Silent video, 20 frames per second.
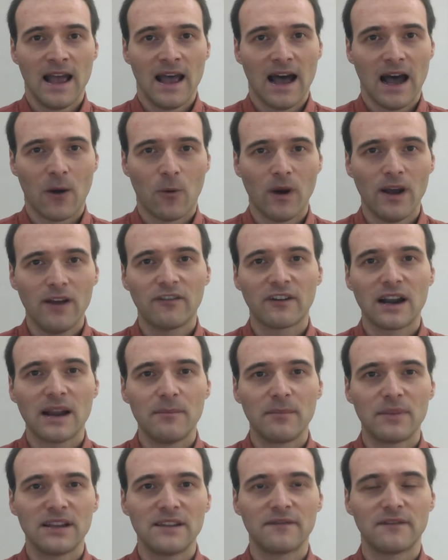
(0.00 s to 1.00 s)
However, I
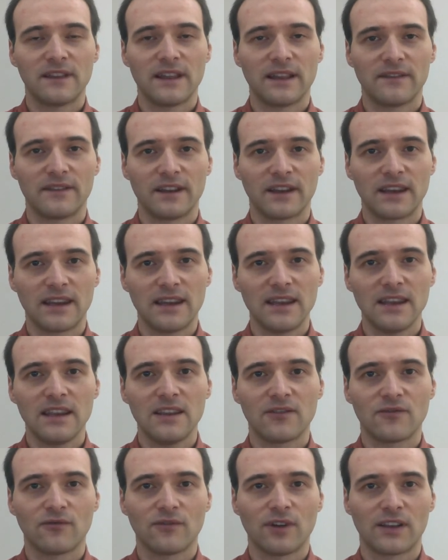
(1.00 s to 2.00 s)
believe that the key
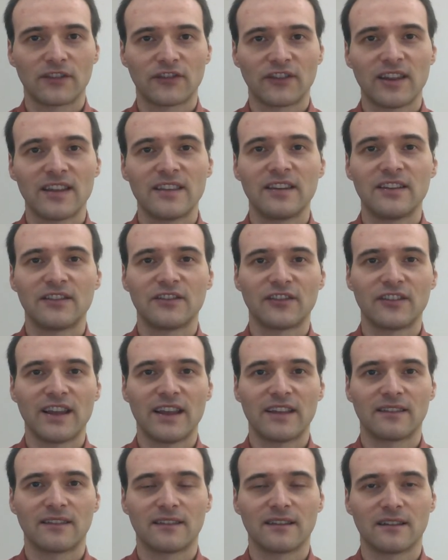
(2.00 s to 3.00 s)
to understand here is
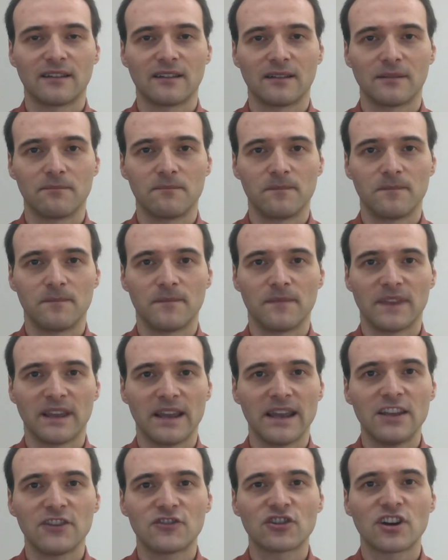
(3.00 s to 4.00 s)
that um, the
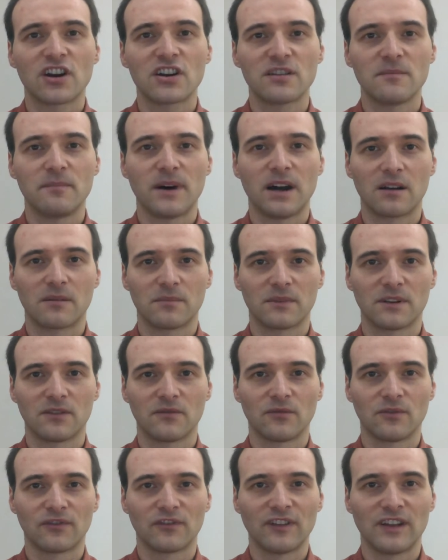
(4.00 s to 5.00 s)
HR
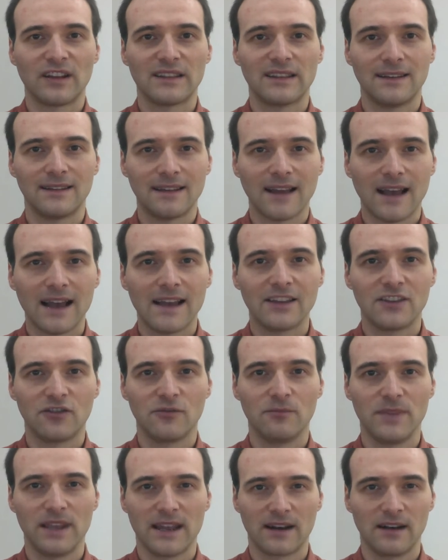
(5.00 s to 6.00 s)
department was not designed to
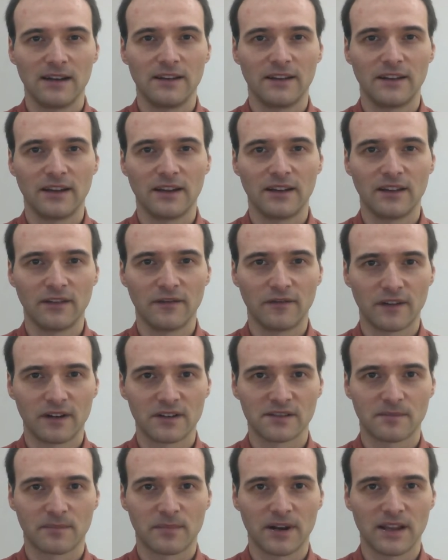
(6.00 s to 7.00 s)
be analytic in the
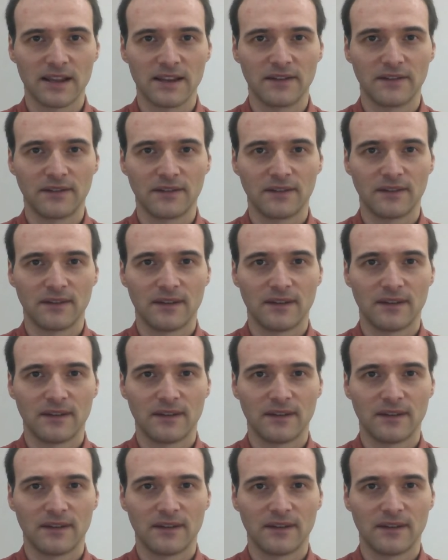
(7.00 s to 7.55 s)
first place.